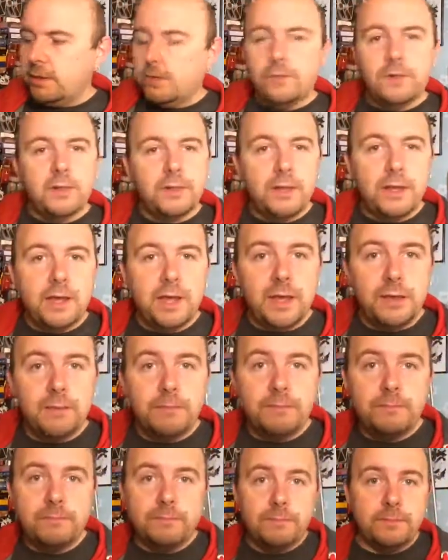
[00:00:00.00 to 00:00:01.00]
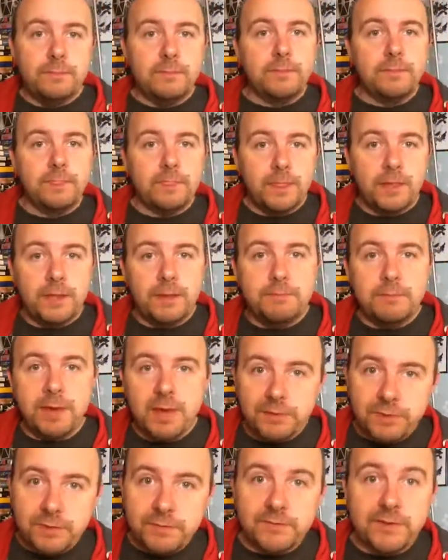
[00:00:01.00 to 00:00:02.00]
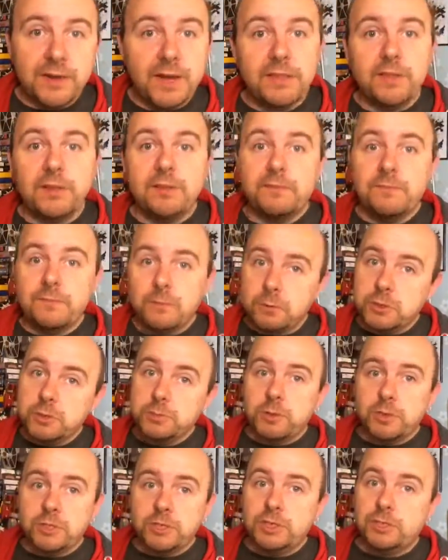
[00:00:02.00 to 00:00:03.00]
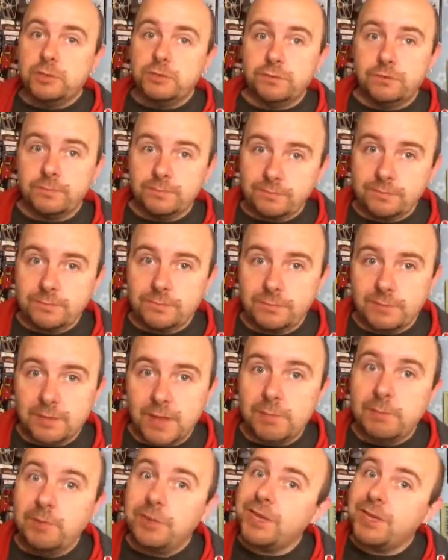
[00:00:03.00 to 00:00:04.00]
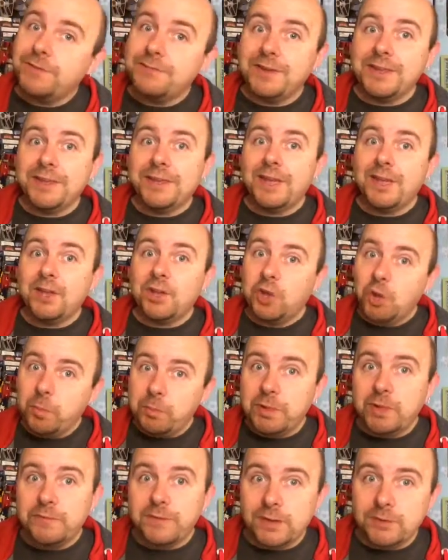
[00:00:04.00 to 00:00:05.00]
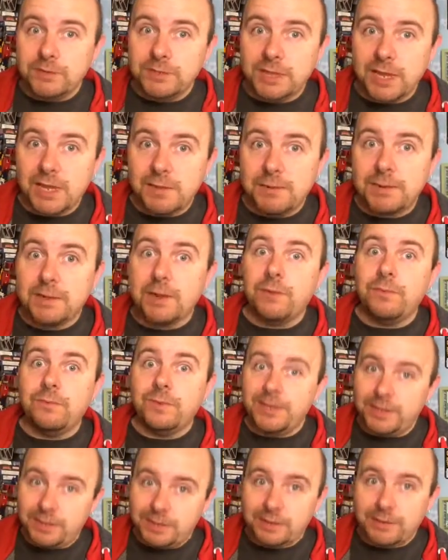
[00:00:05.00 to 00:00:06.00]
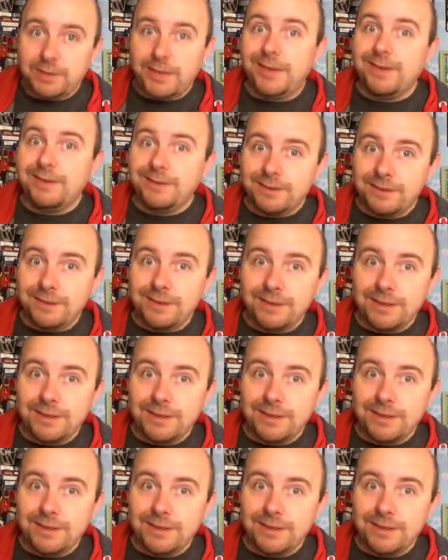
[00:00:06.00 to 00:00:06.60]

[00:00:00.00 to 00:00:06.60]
Well, I am a married father of 4 small children. I'm lucky if I can get a couple of hours gaming a week in.